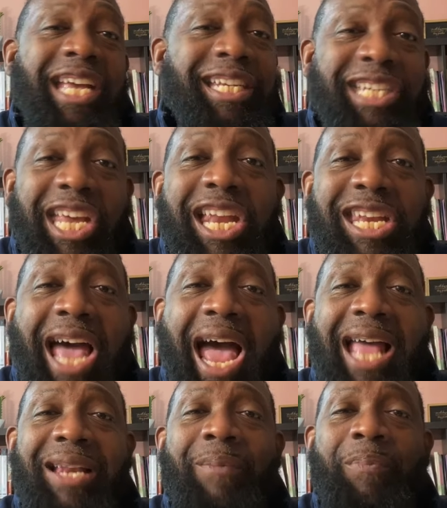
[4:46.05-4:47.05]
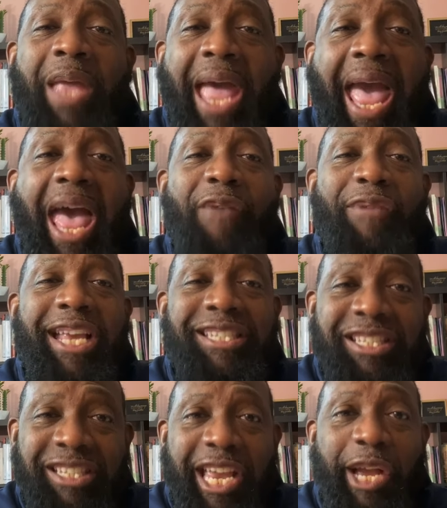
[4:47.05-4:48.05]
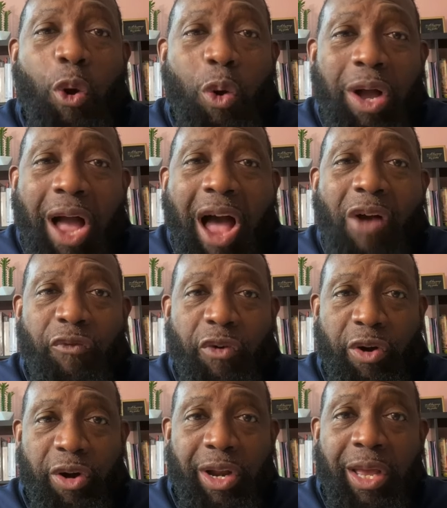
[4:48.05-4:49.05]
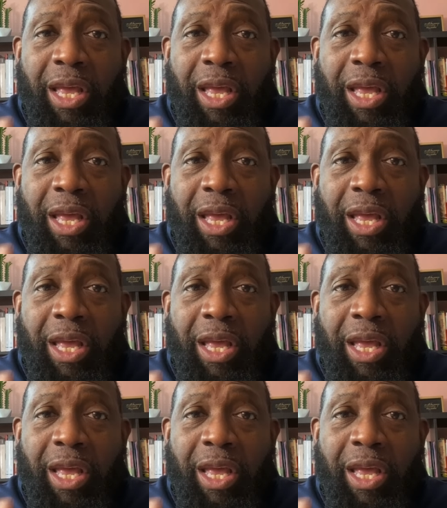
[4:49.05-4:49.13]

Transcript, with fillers: did not have a single convert.